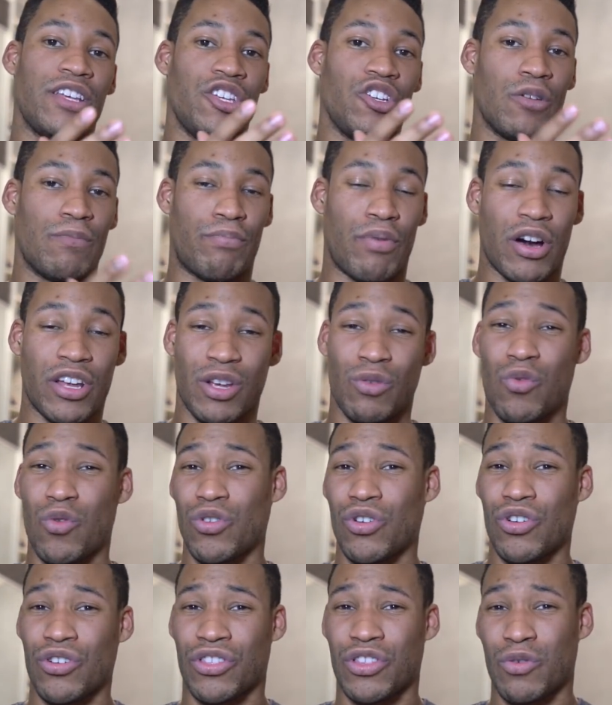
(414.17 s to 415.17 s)
your body
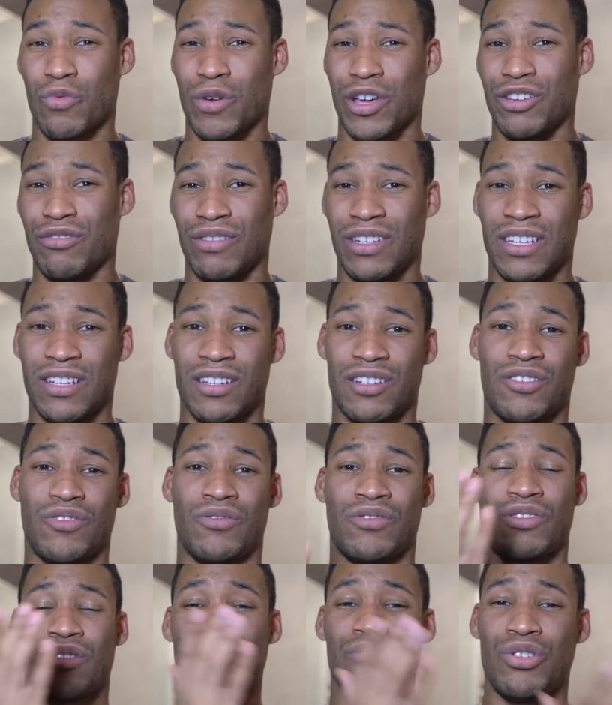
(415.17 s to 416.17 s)
won't look the way you need it
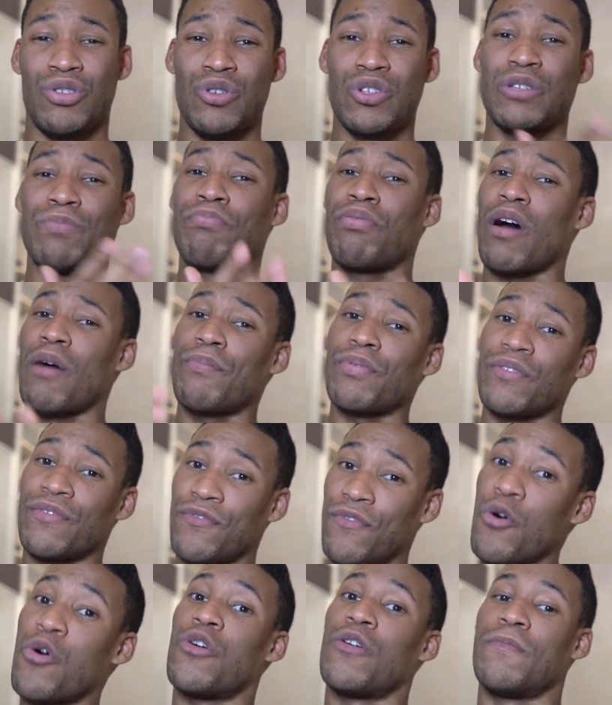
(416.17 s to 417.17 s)
to. So use proper
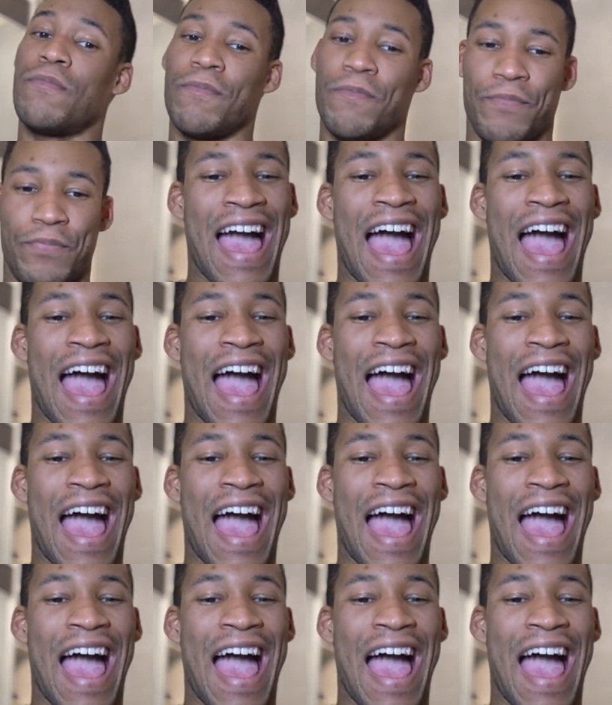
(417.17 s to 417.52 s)
form.